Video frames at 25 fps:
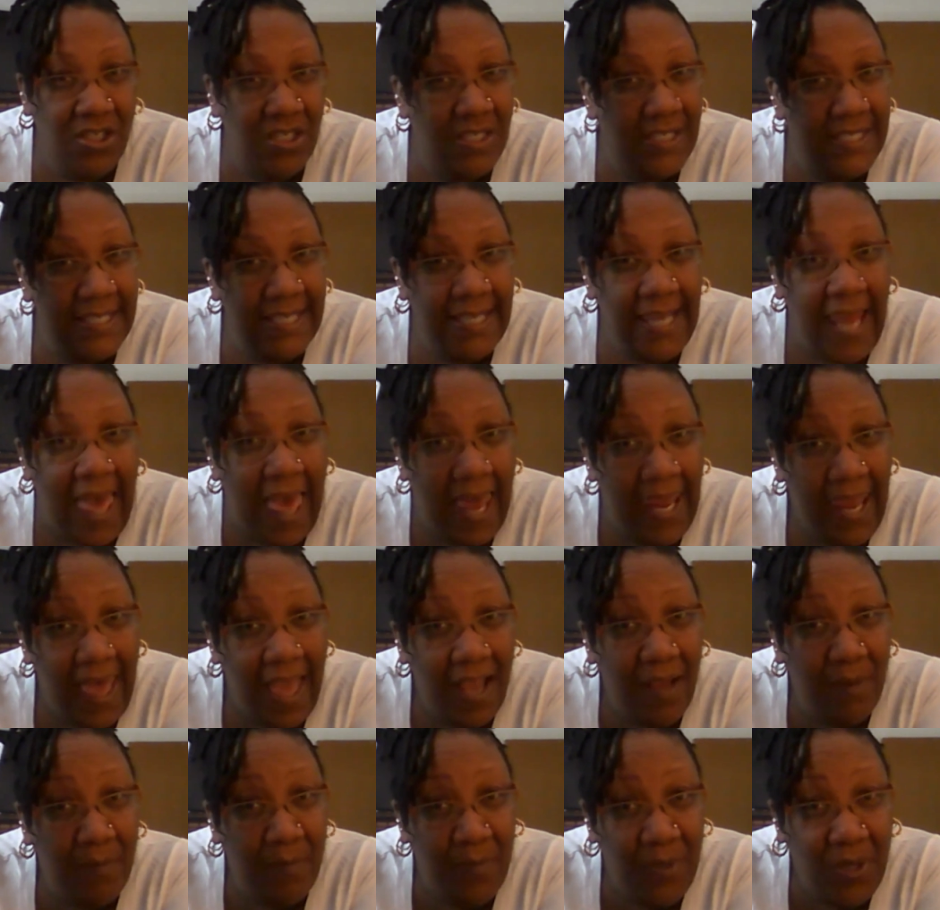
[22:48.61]
is a lot
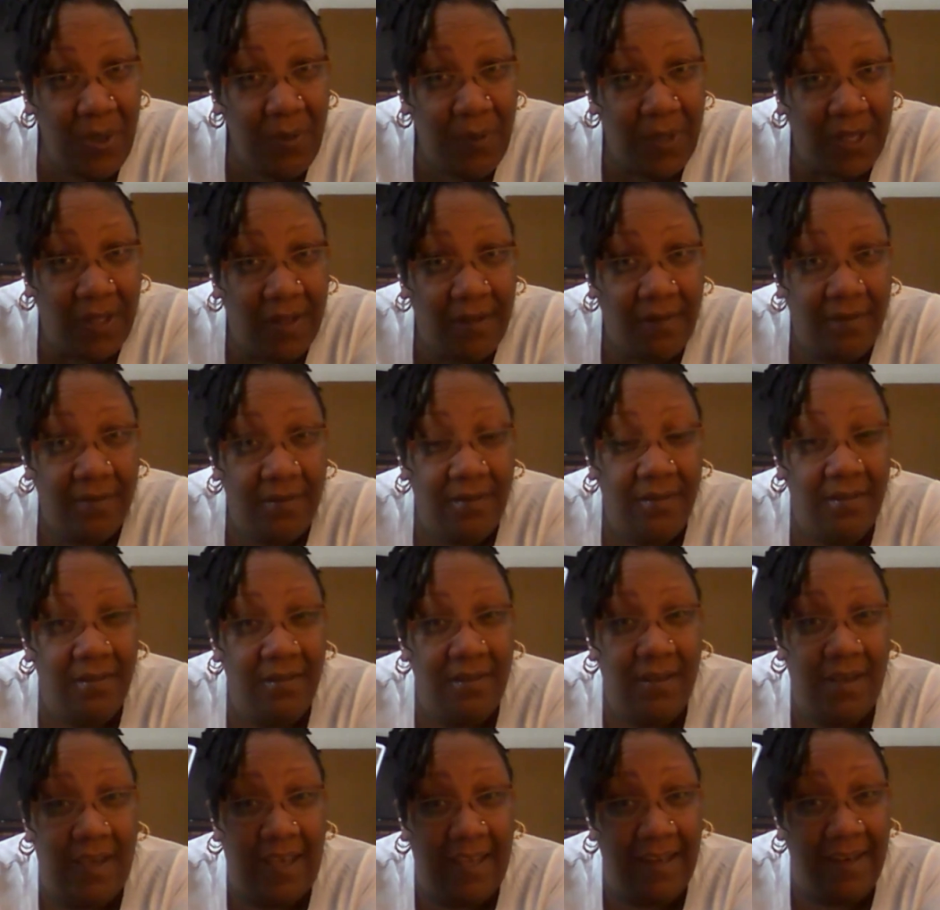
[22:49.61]
like beauty,
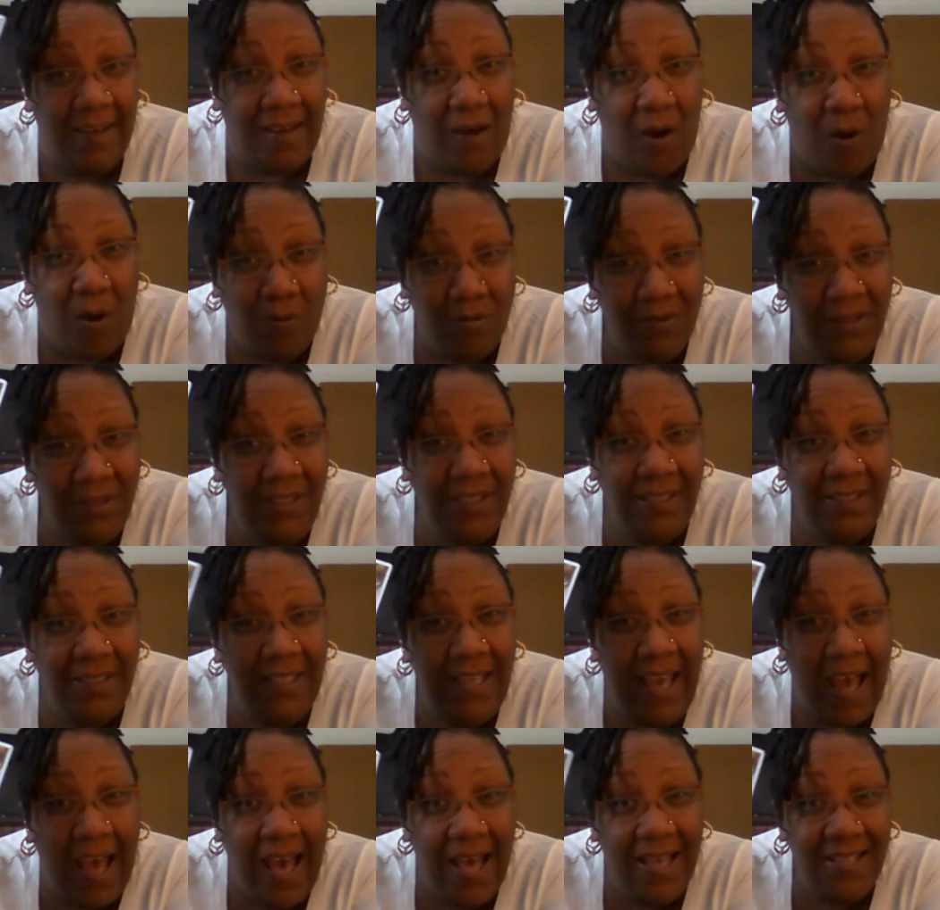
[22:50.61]
and only in
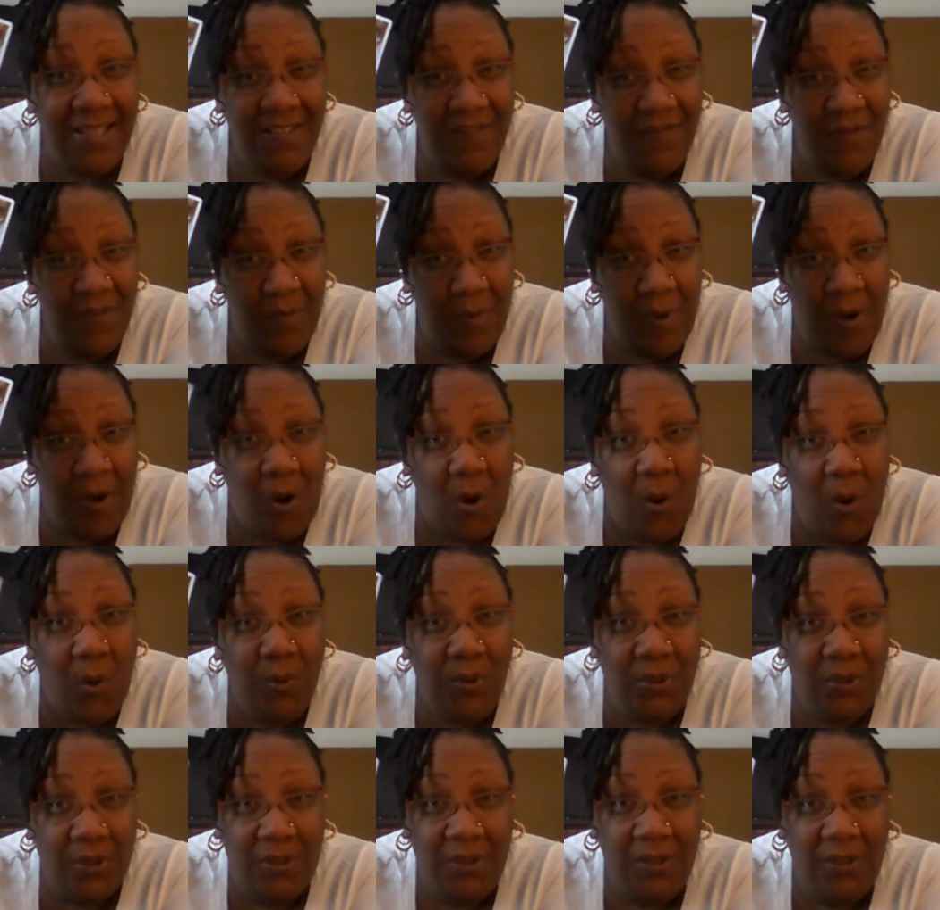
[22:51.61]
the eyes of the
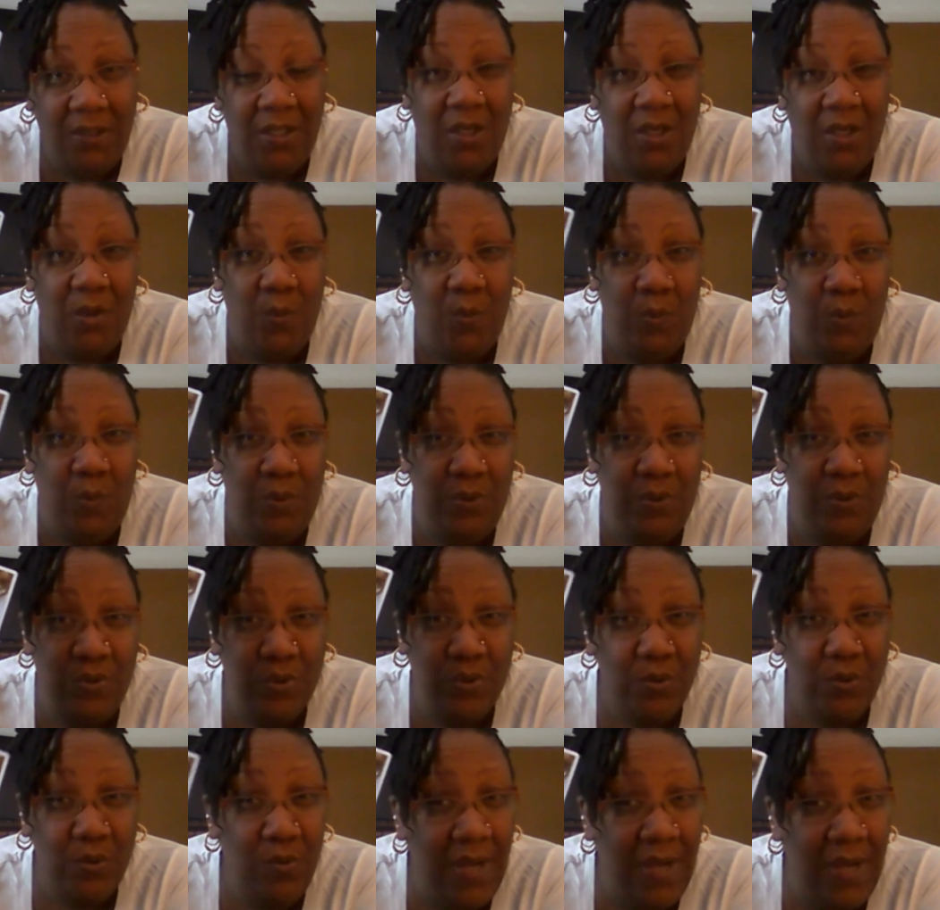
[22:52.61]
beholder will the
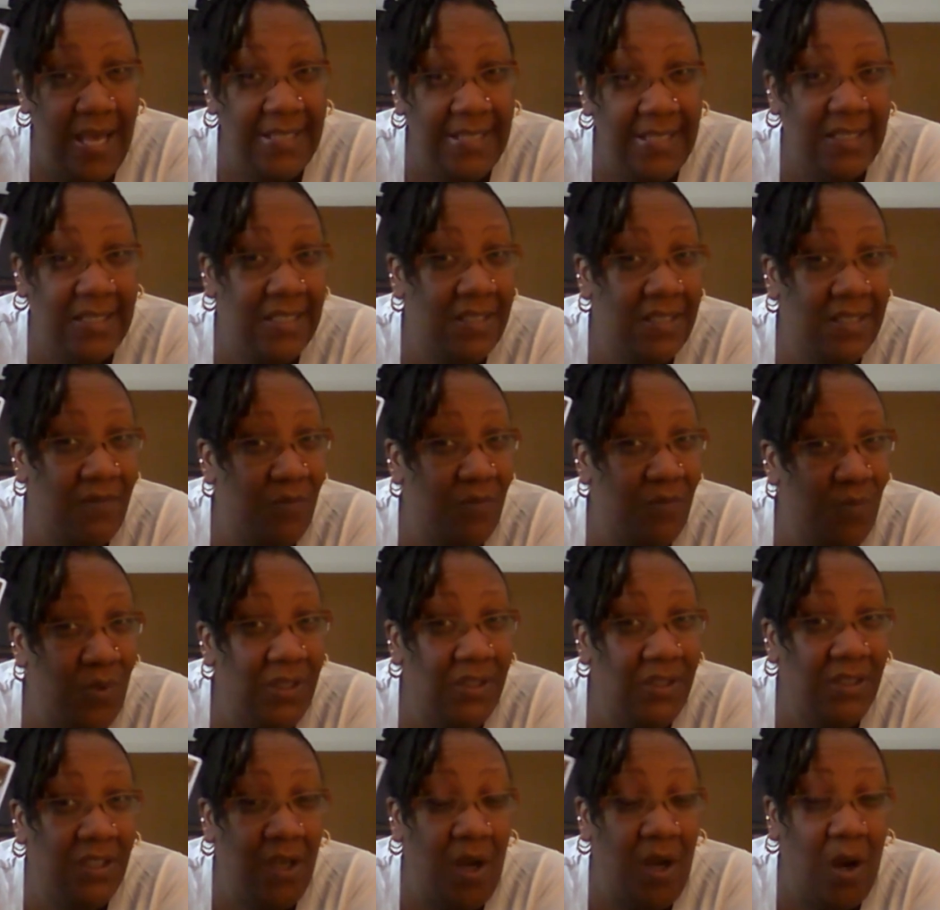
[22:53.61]
true essence of
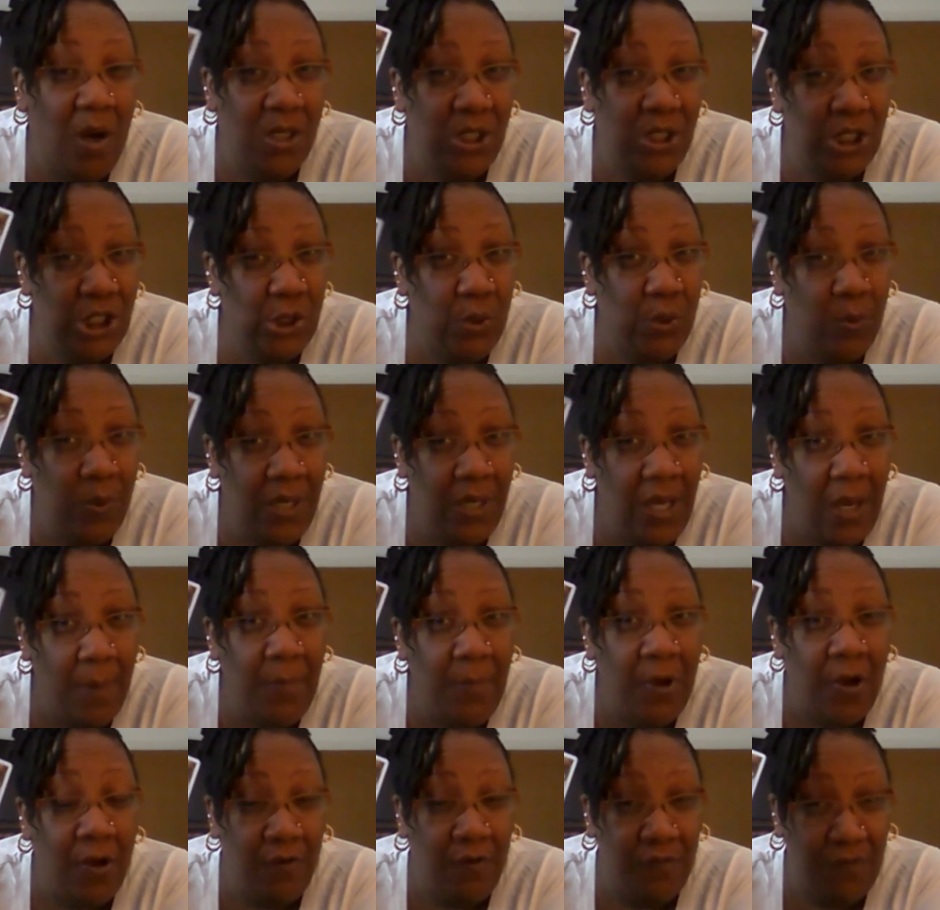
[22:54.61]
what the card's showing up
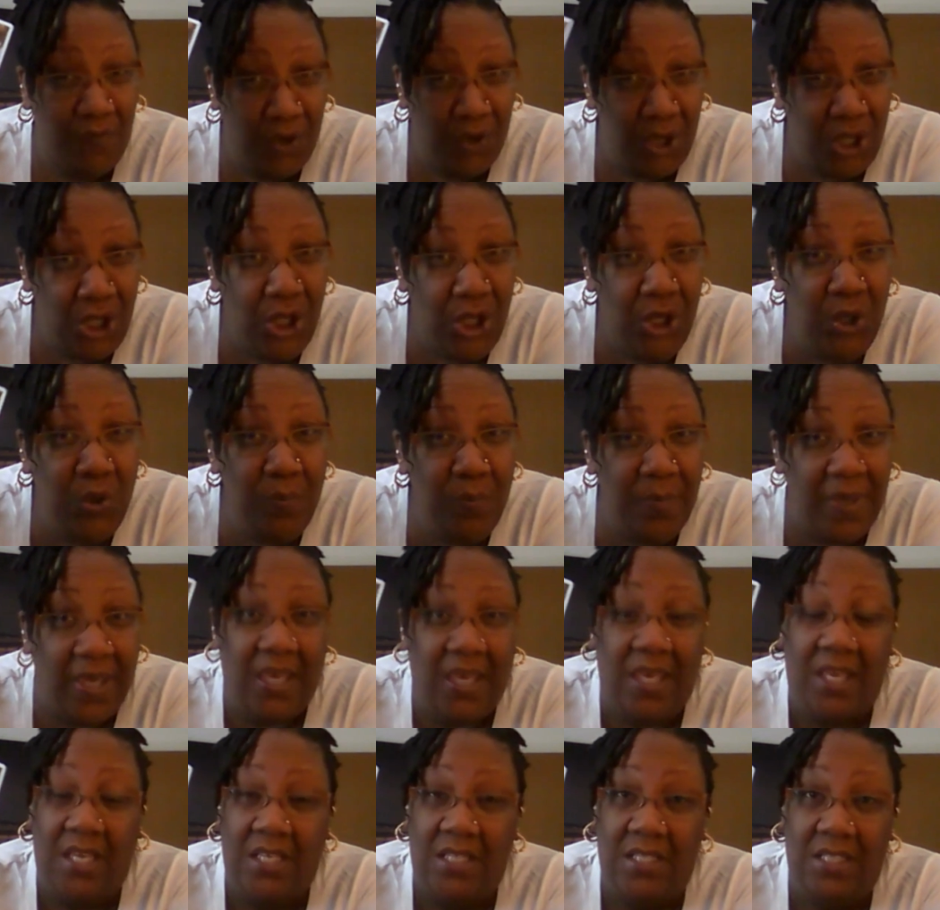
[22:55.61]
for you
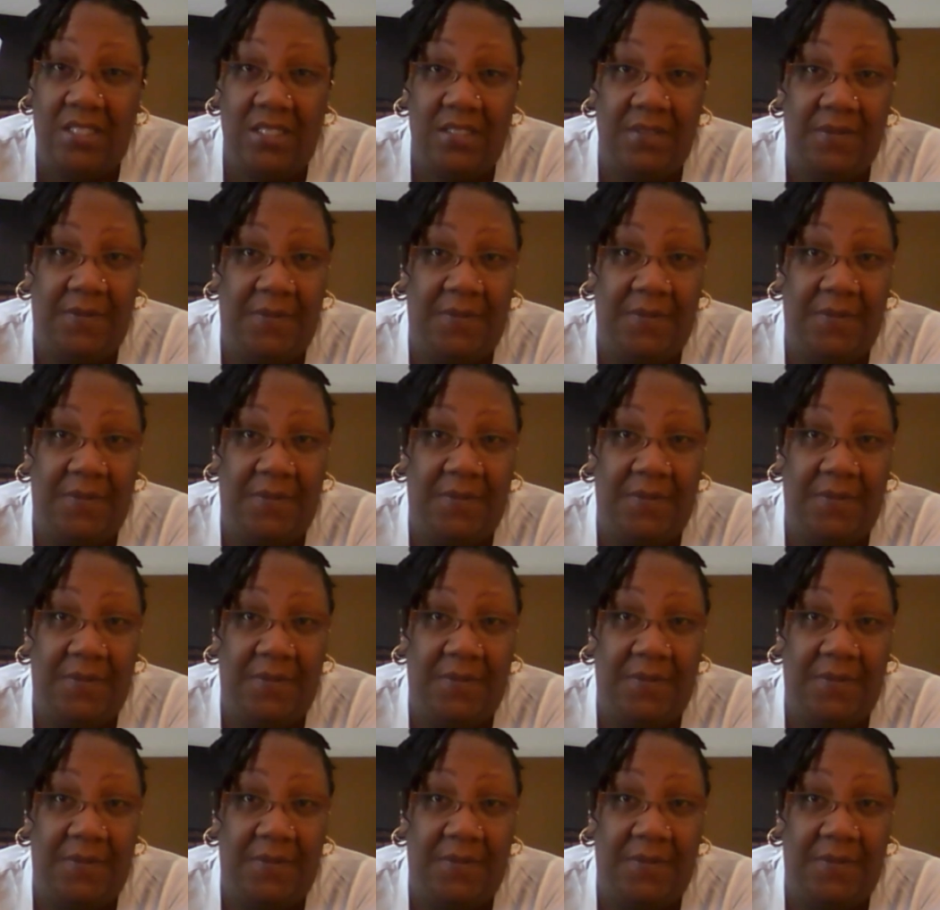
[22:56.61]
means.